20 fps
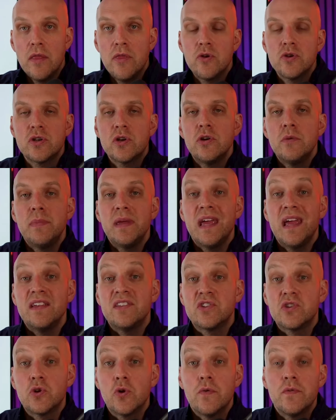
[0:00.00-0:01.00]
There's going to
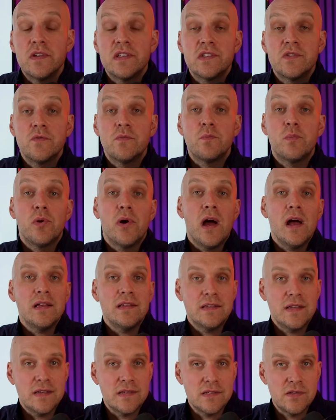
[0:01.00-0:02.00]
be a service of
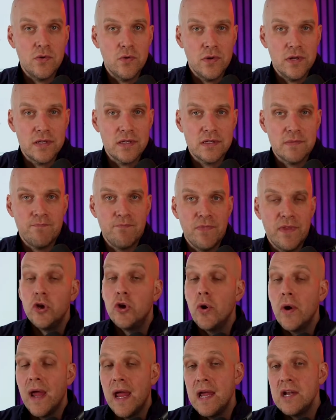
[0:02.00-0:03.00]
process notice.
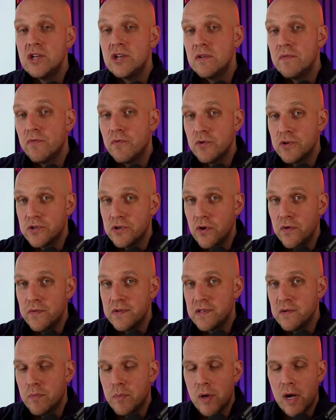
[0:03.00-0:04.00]
Your agent for
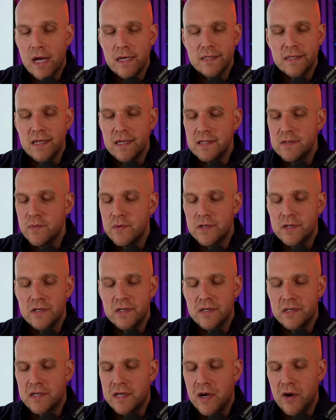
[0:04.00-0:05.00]
service of process,
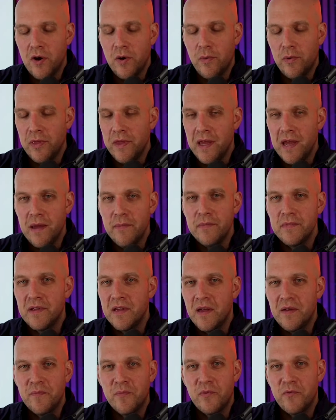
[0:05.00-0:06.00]
which is a terrible
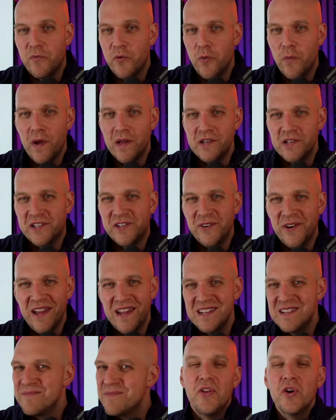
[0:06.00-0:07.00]
name, I prefer
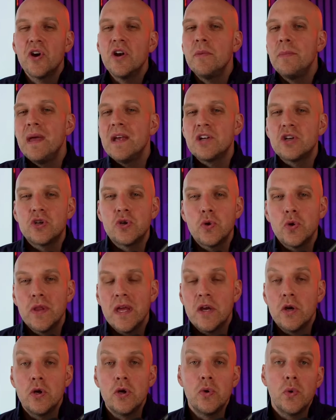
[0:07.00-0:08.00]
registered agent, they're going to make
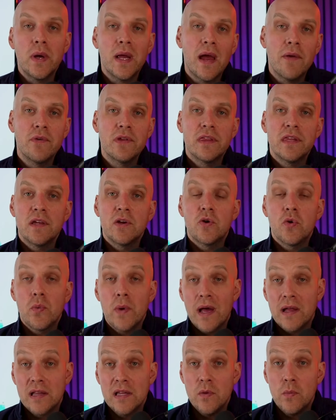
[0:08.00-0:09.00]
sure that you're doing everything
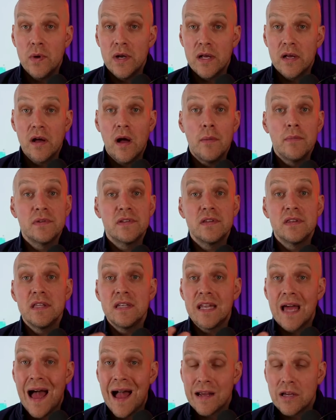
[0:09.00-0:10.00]
correctly when it comes
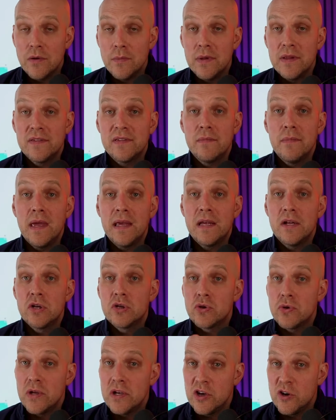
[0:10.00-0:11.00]
to the documents and
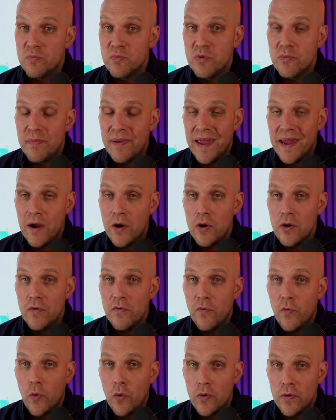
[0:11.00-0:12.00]
making sure that you're
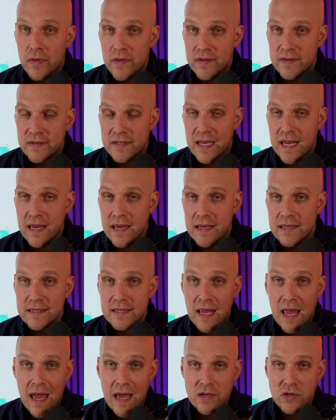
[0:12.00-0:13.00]
prepared for this
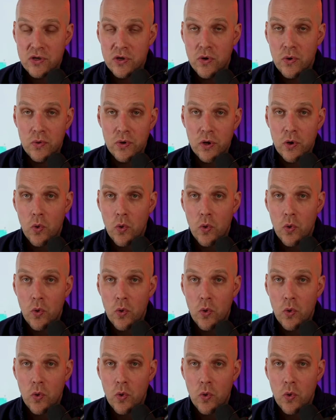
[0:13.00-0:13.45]
case as you go to